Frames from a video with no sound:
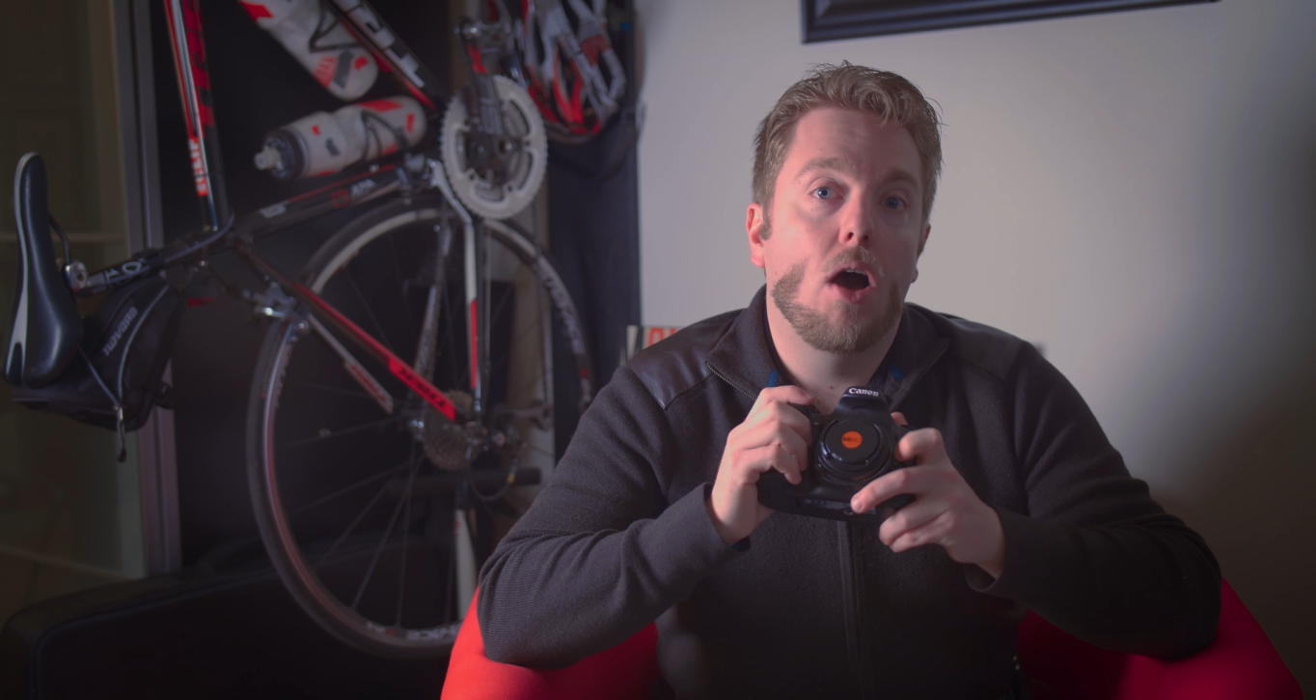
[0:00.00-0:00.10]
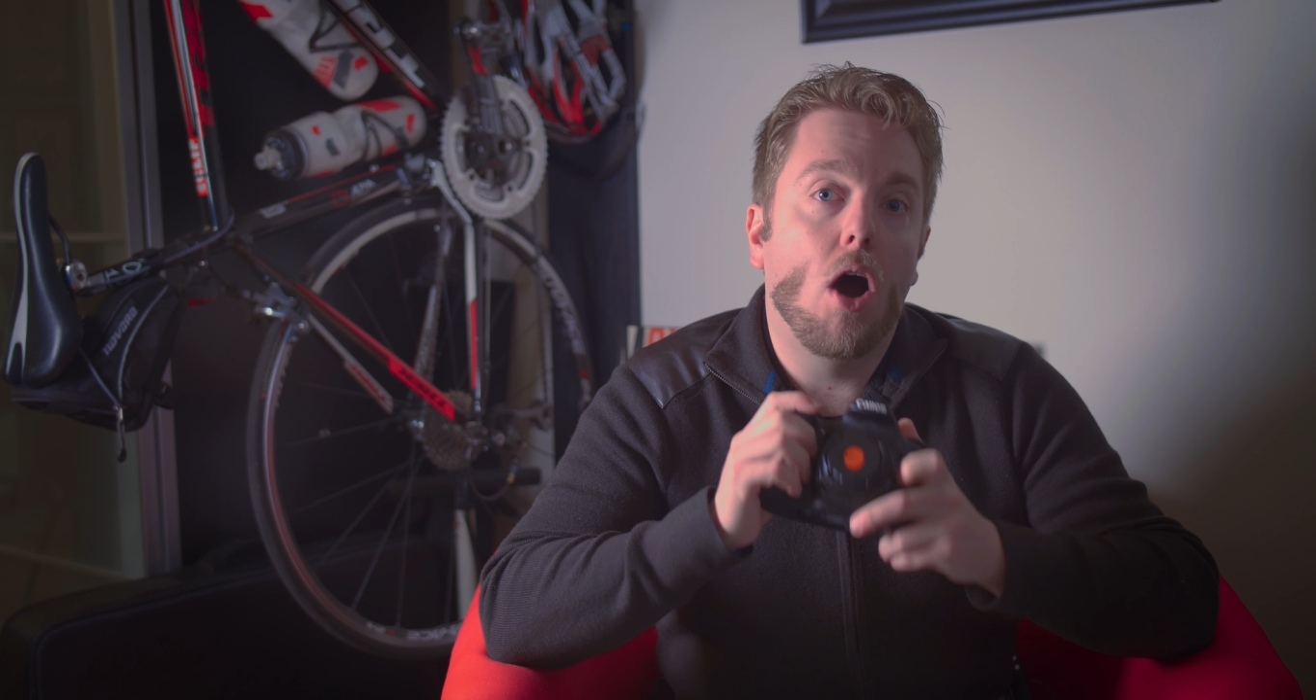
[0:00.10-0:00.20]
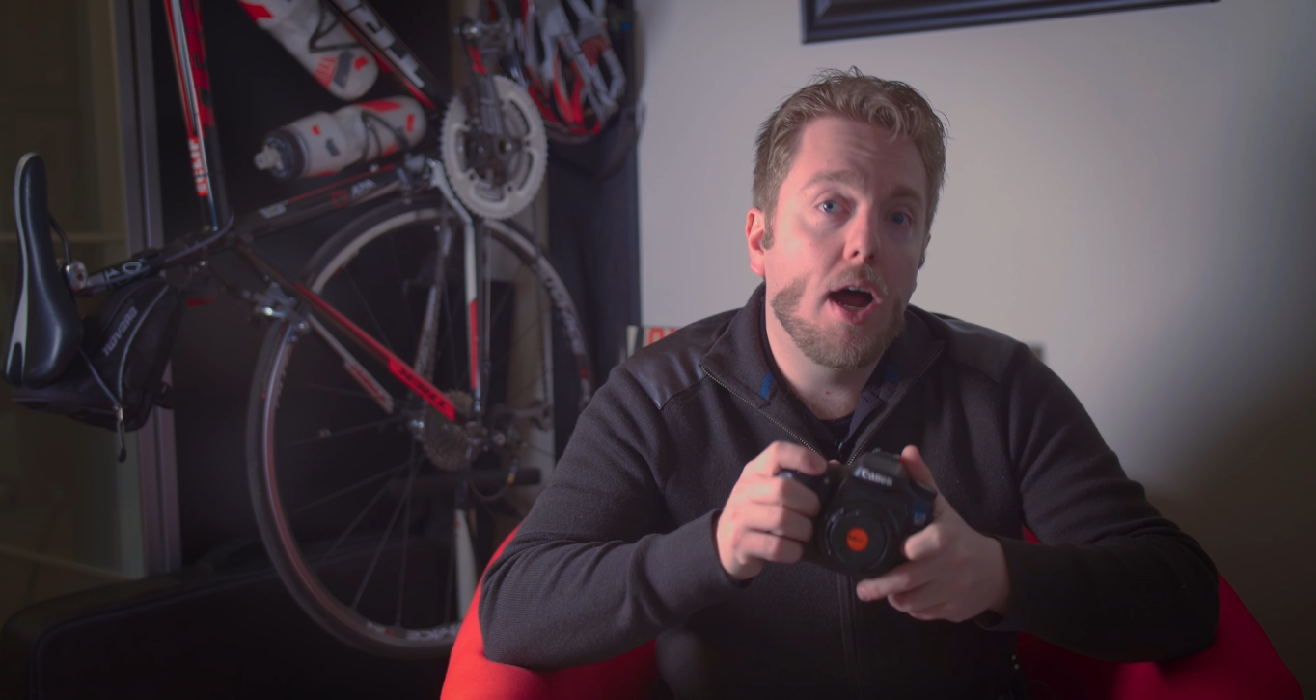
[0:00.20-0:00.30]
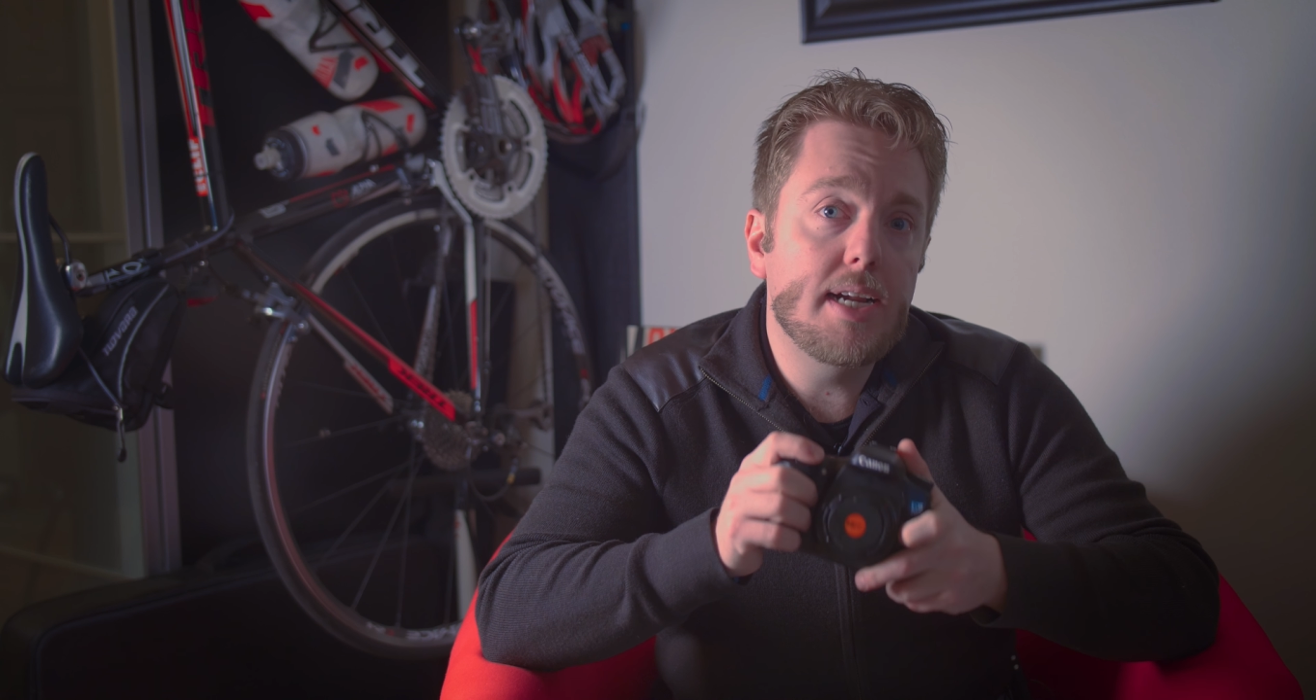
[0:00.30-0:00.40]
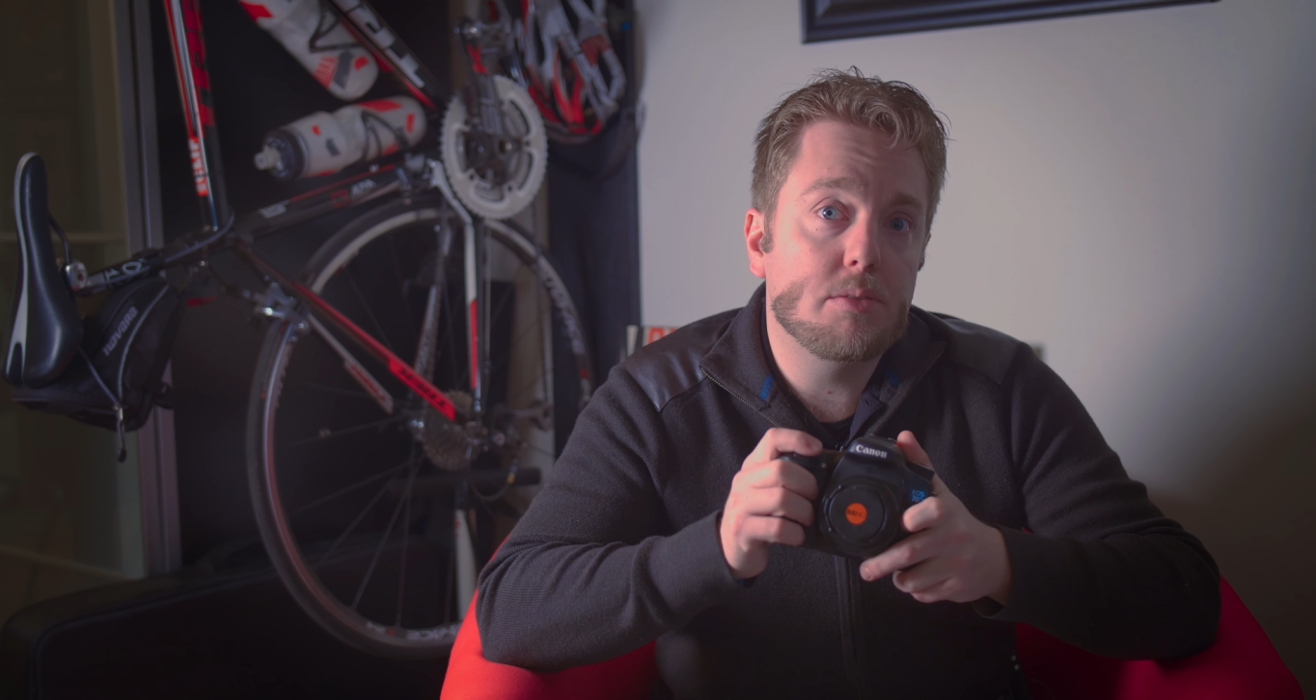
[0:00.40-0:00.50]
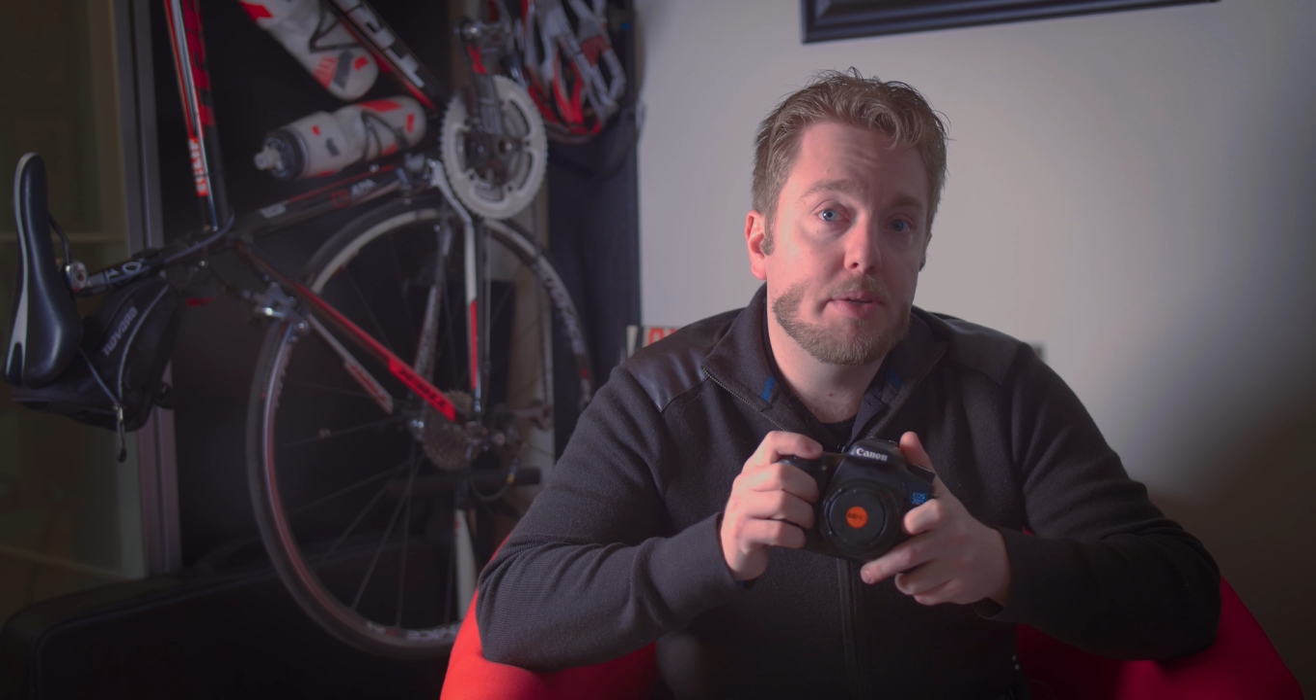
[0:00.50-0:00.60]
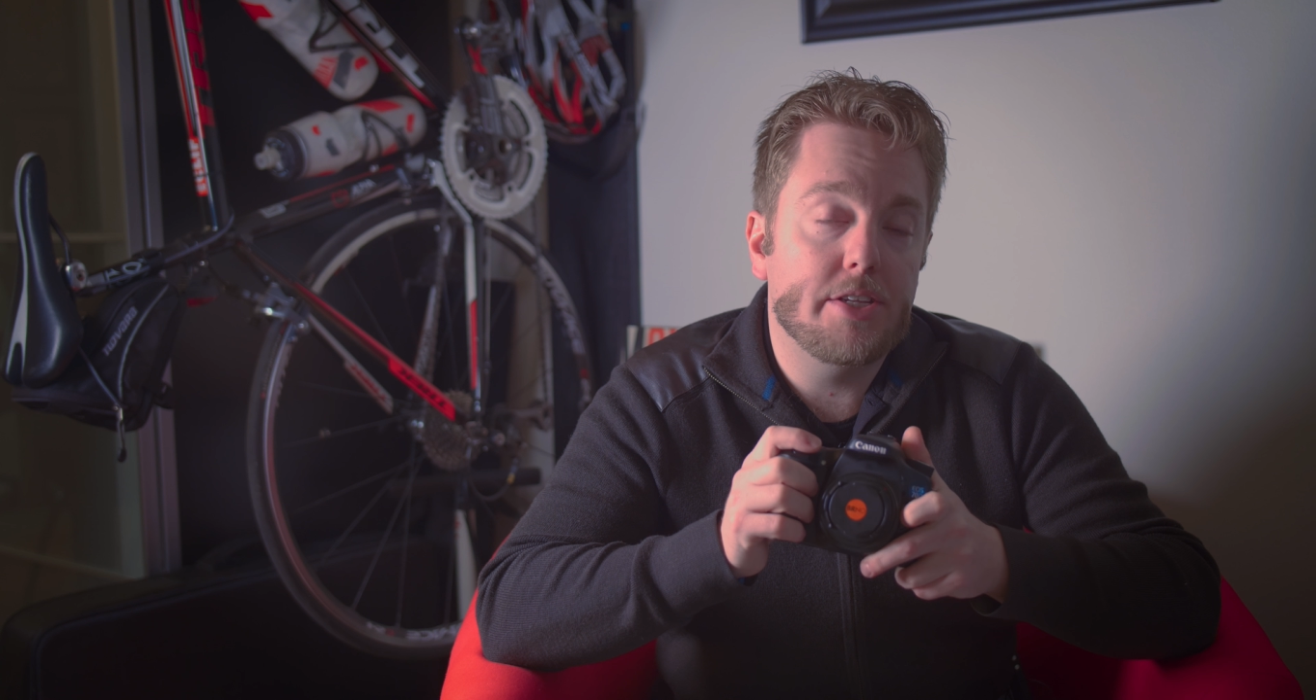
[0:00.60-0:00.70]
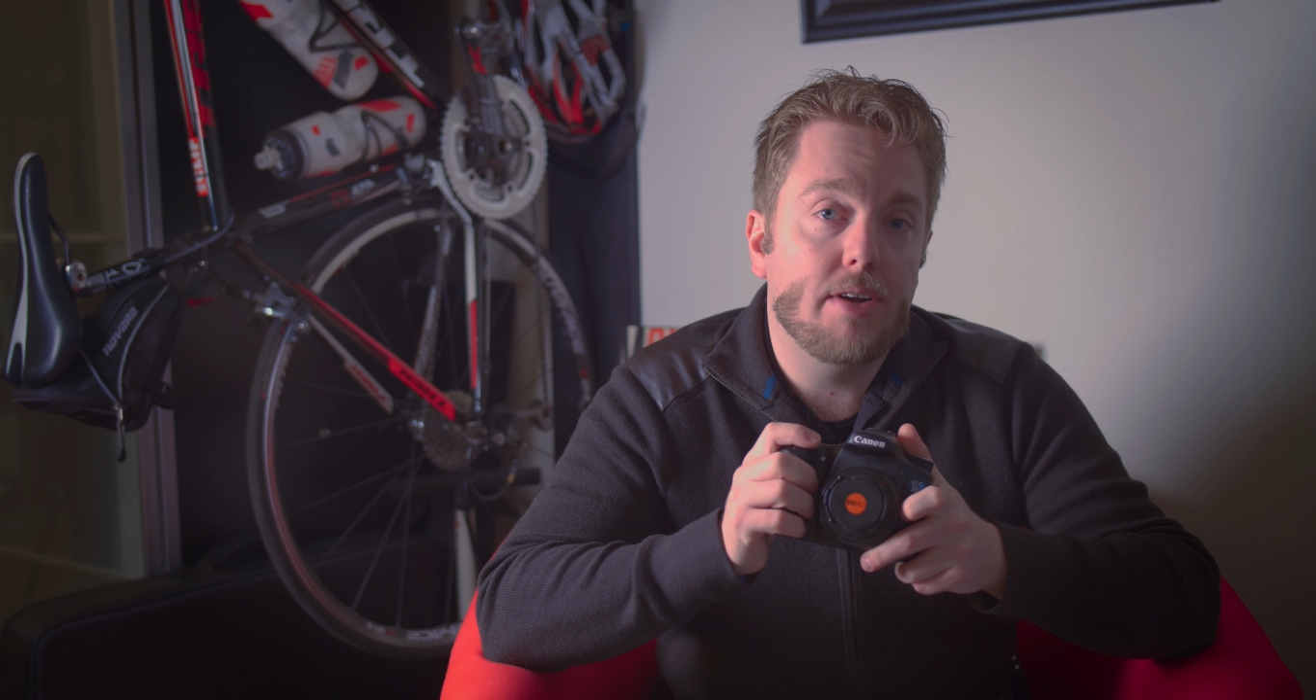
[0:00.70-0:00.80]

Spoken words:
honest with you